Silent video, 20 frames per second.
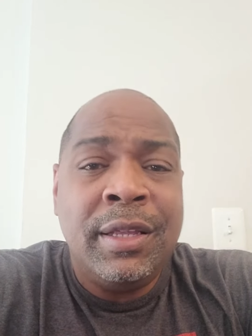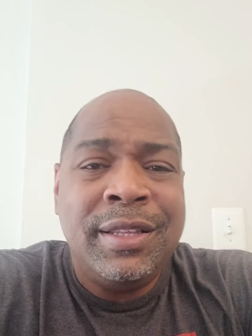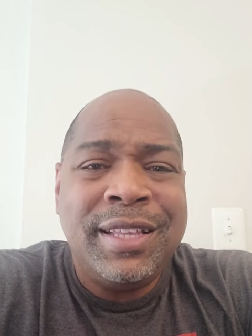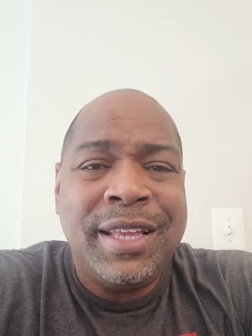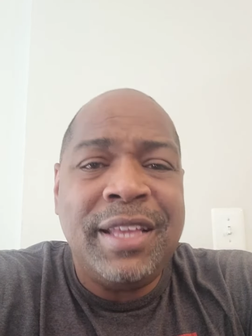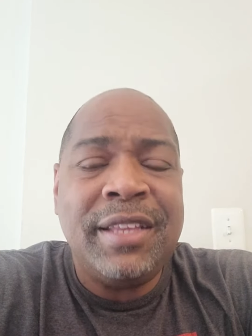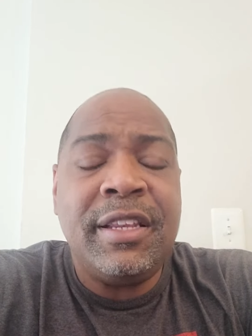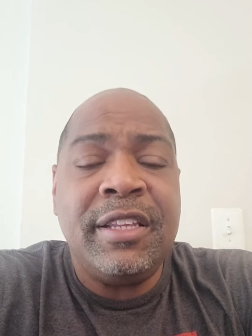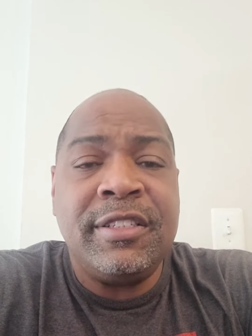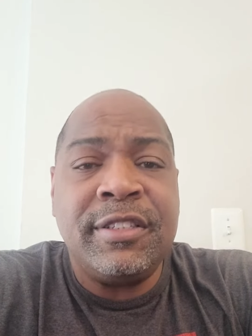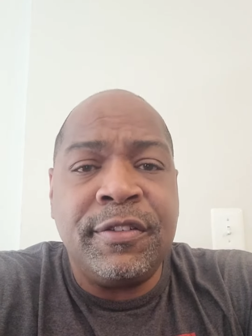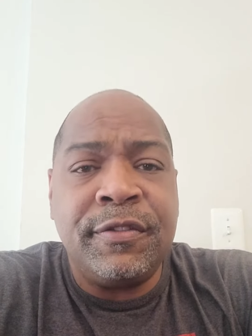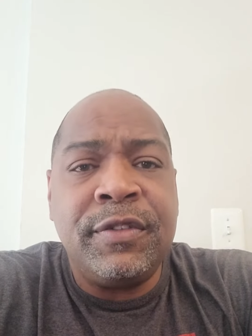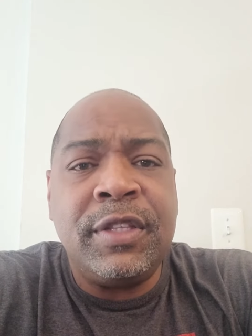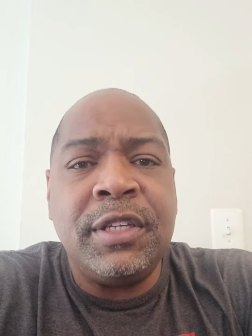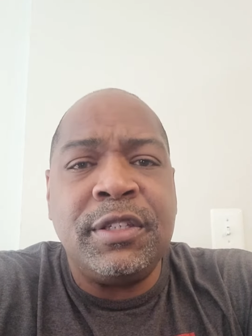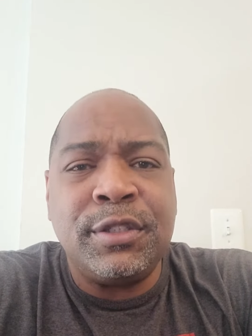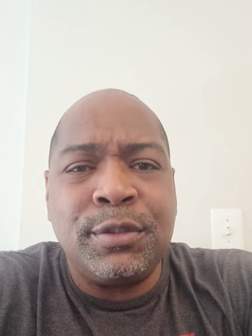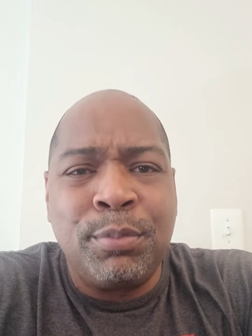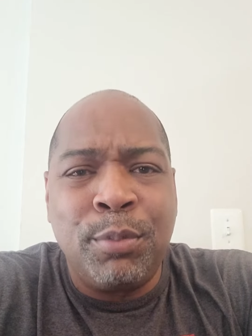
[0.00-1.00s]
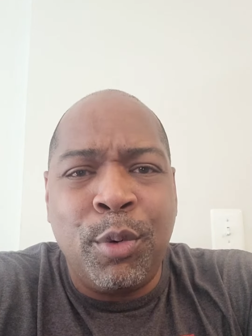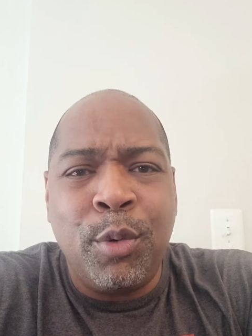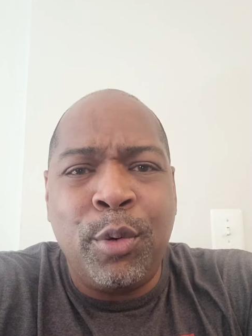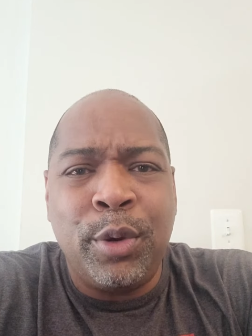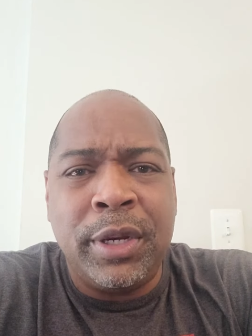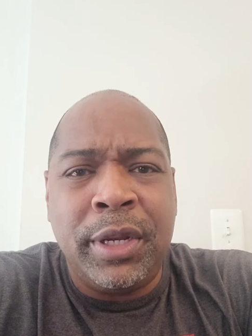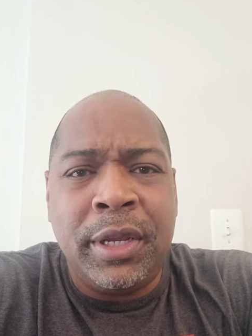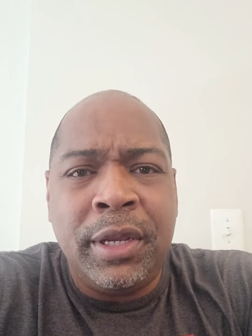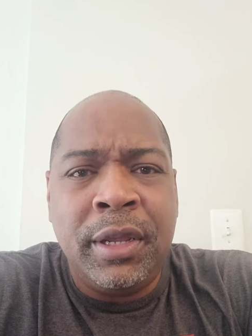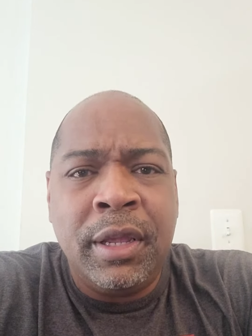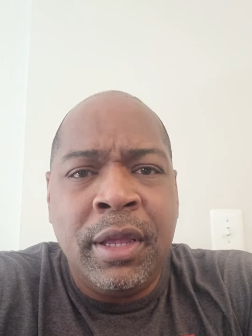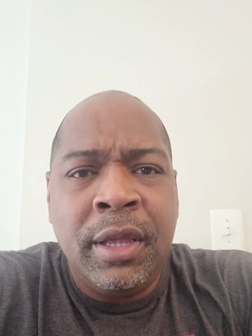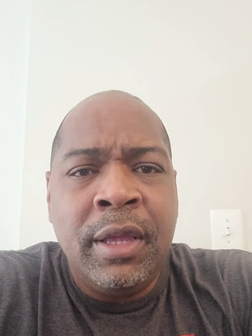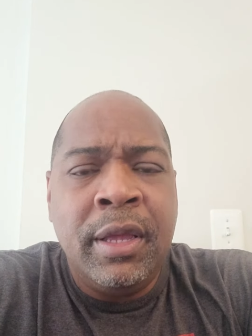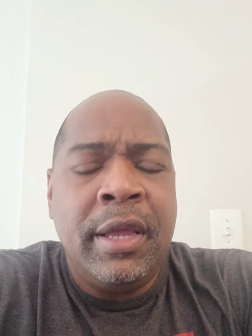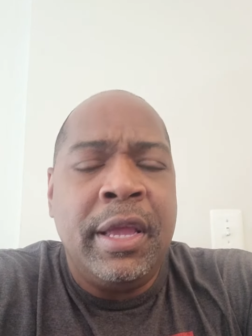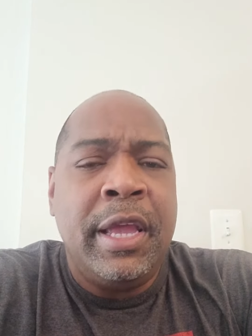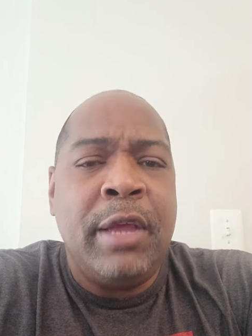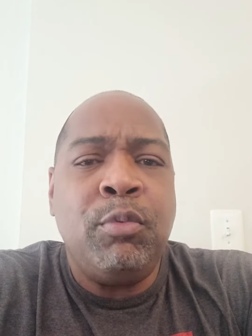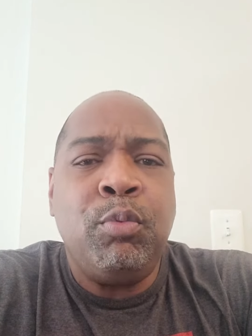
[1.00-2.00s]
And as of this morning,
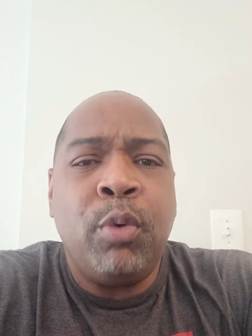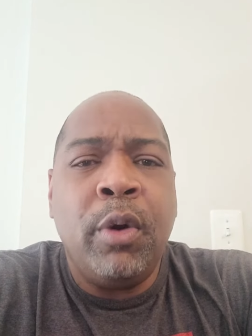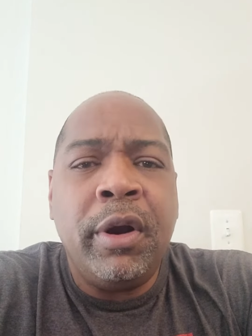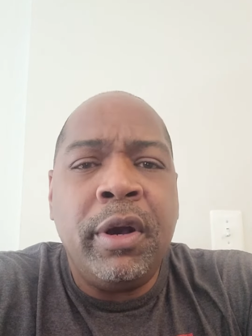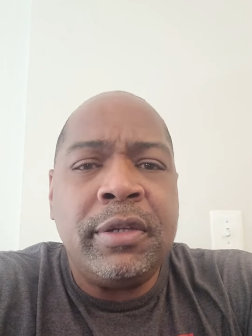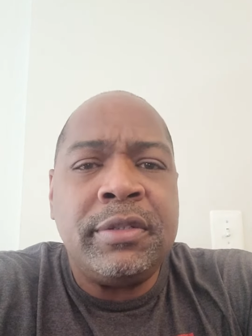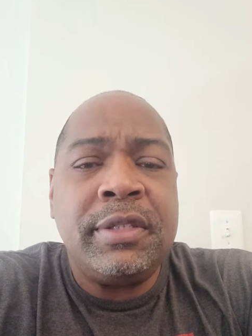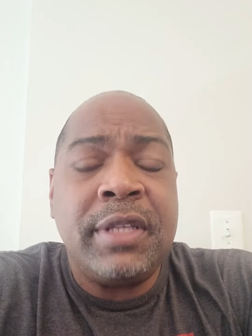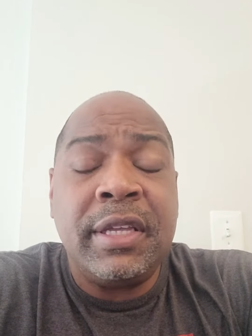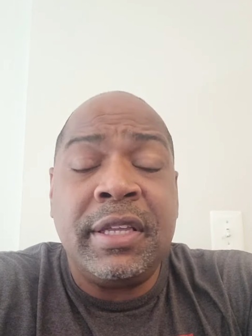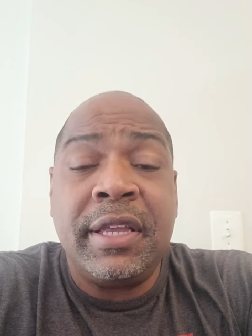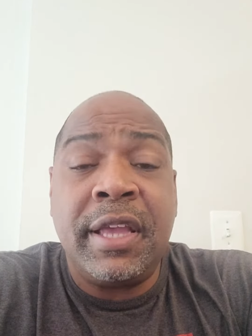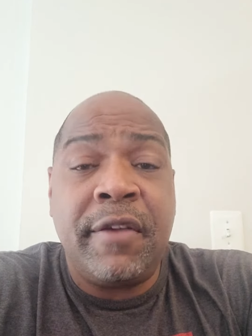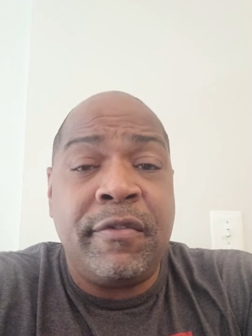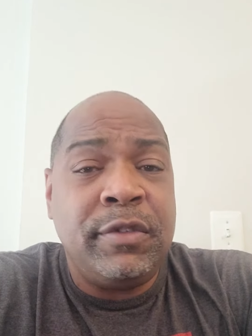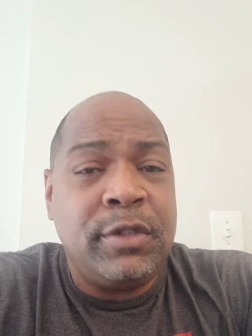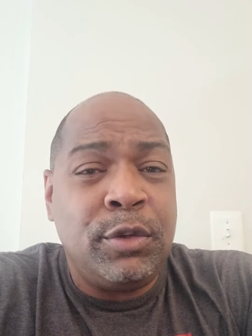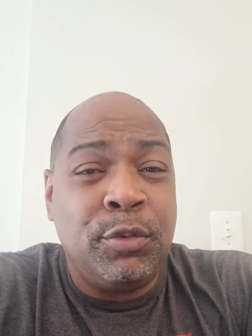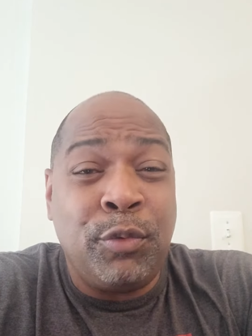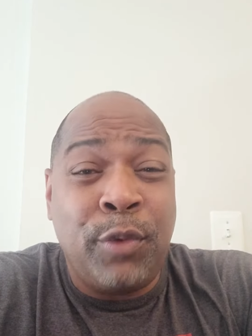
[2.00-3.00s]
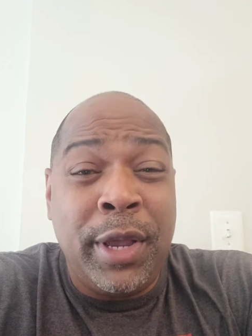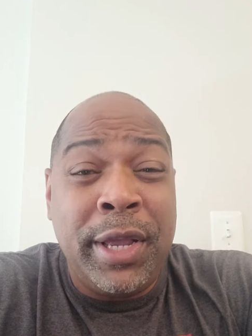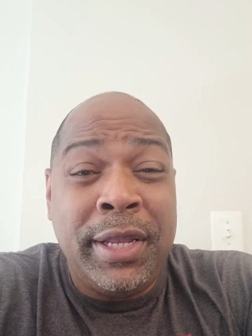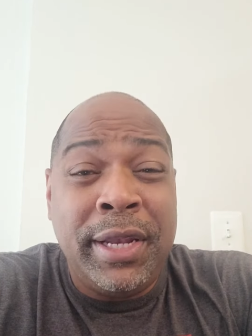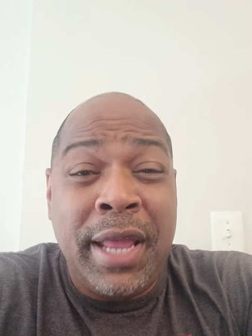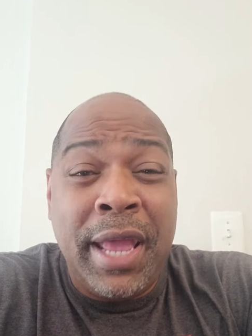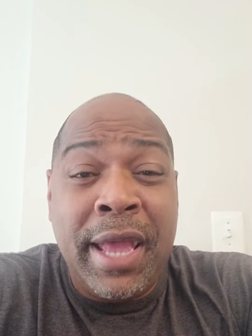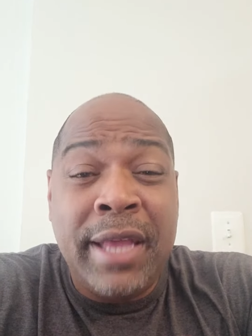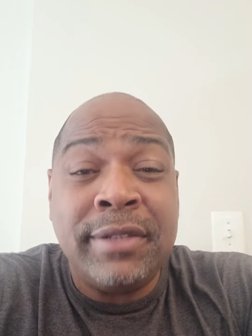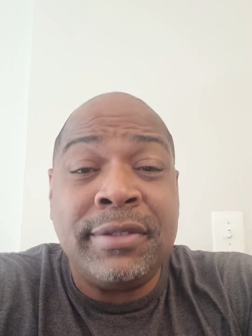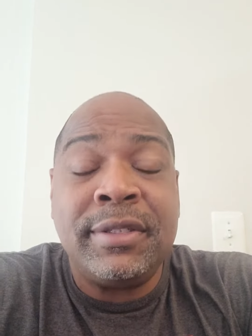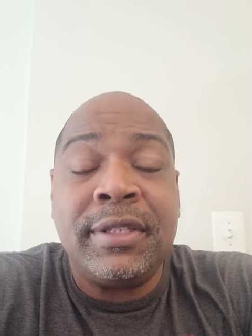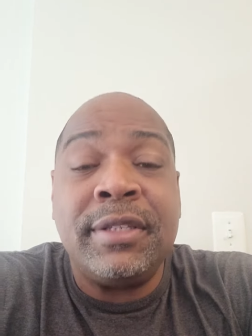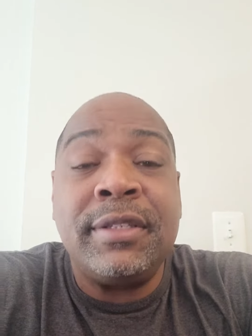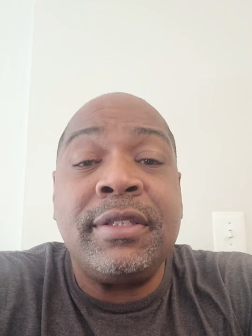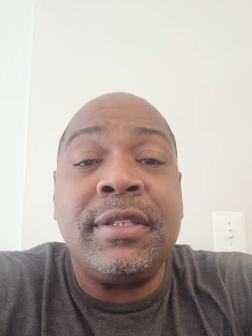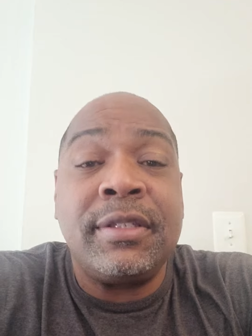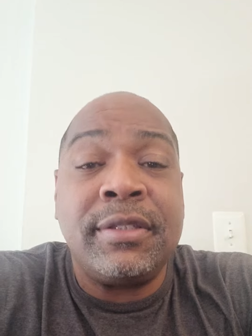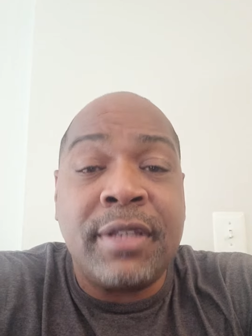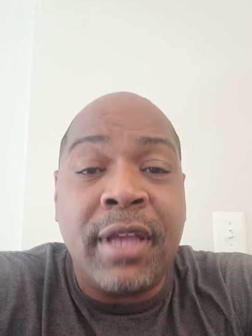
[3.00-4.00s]
it was that Kevin Durant has this
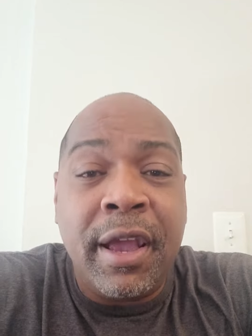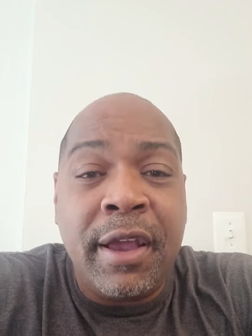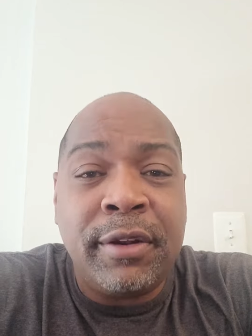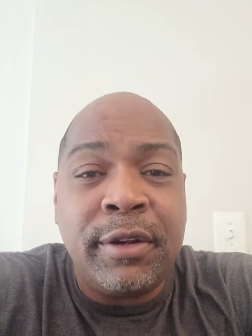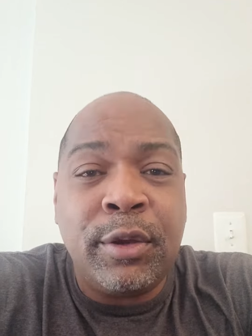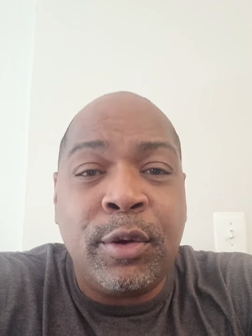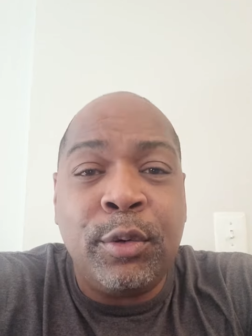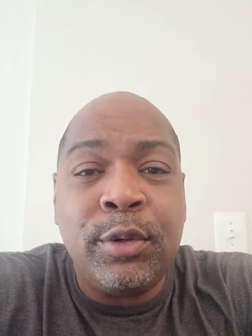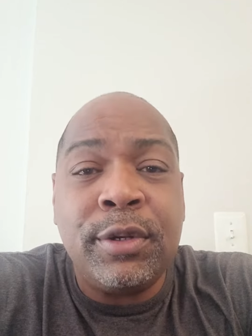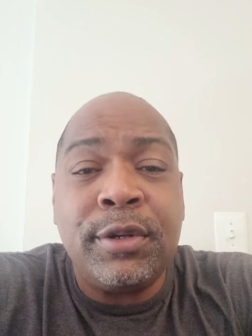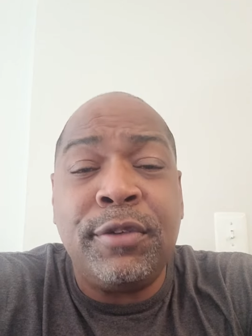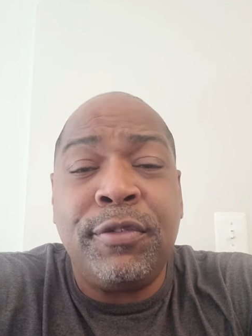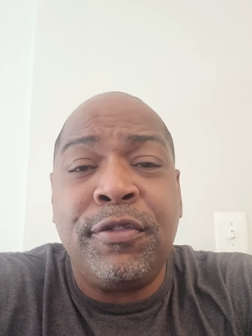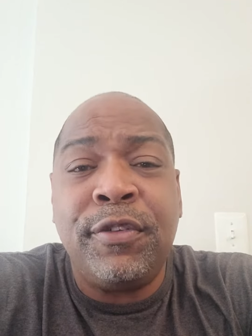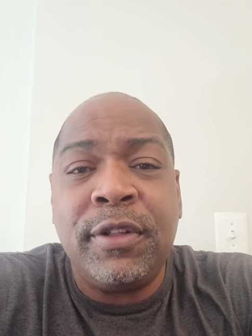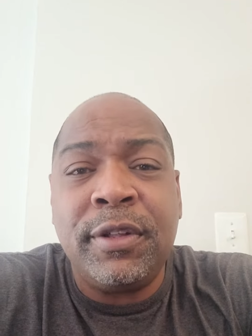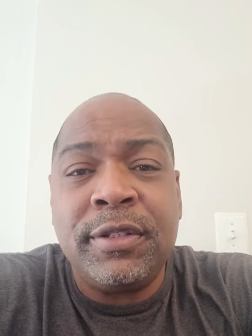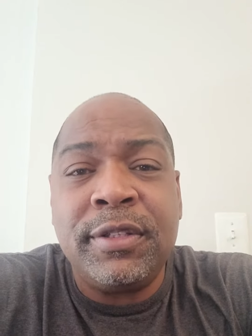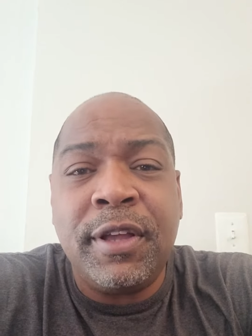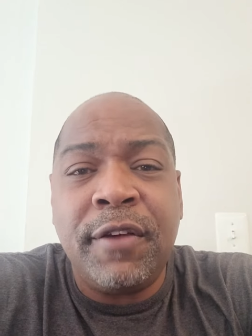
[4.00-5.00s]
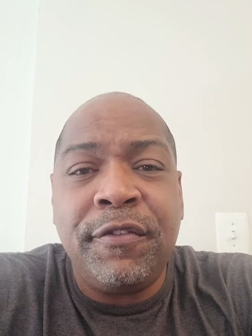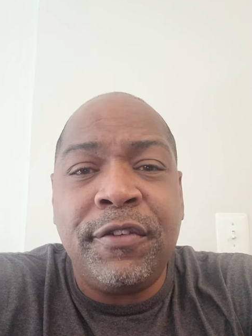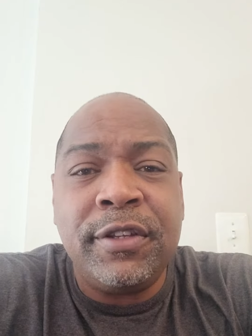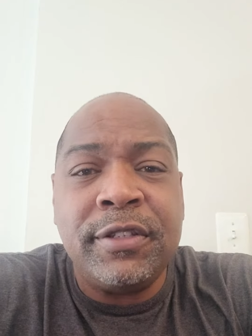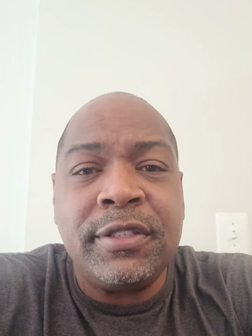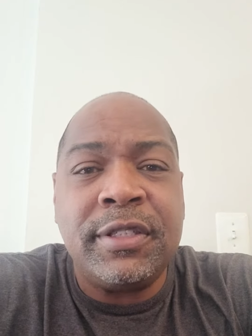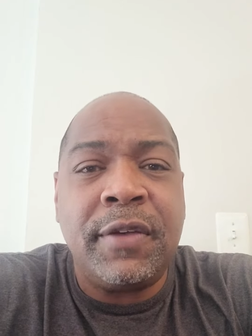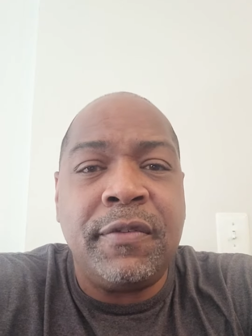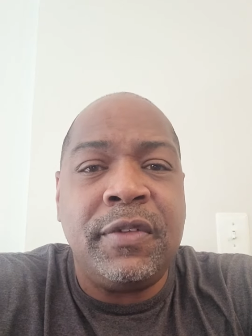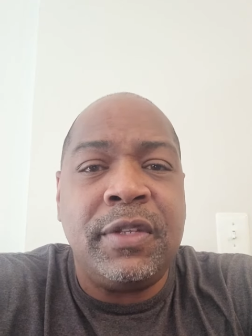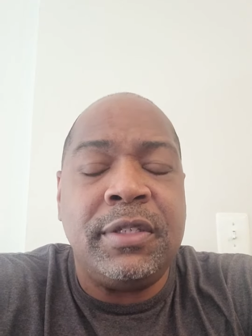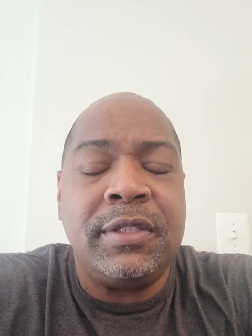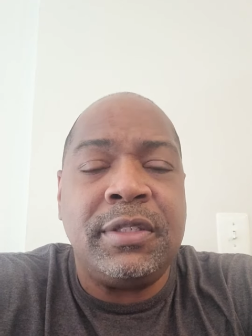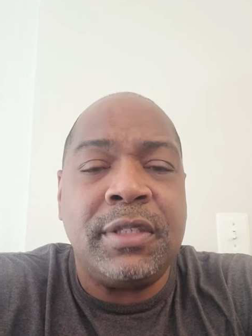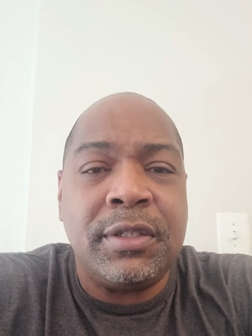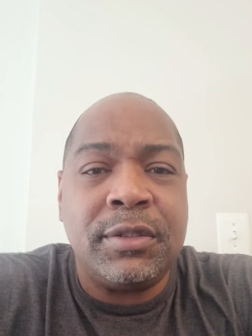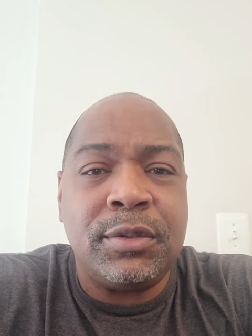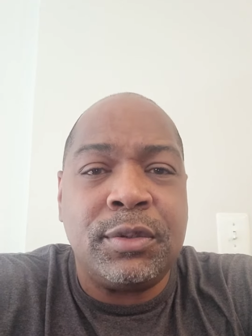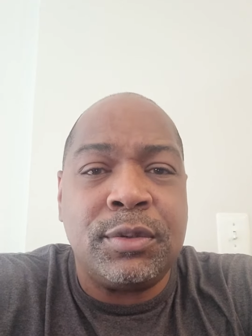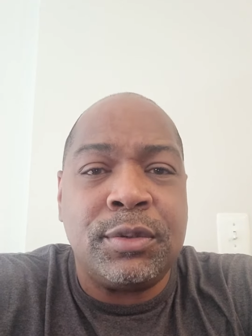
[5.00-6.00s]
desire to go to the Philadelphia
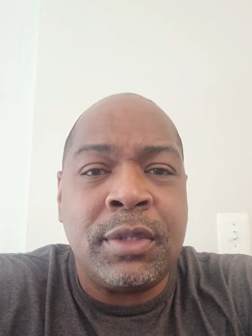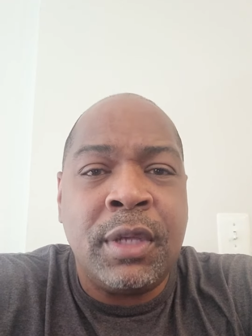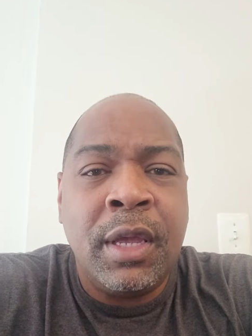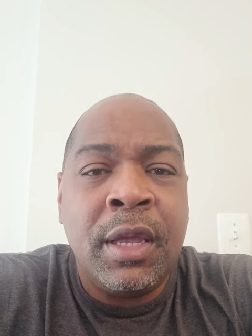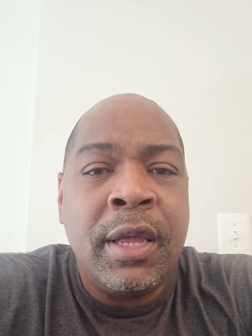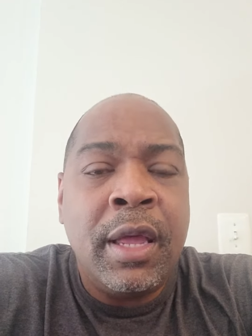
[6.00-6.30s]
76ers.